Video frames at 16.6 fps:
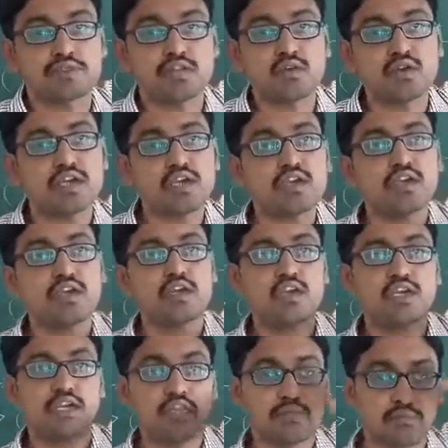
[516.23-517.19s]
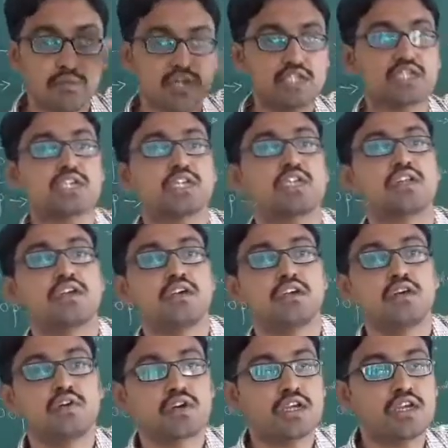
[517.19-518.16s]
Okay, in function,
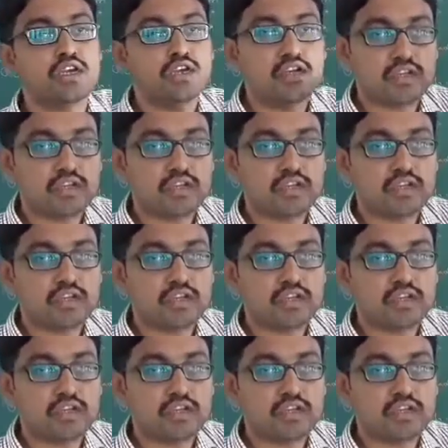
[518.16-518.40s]
okay,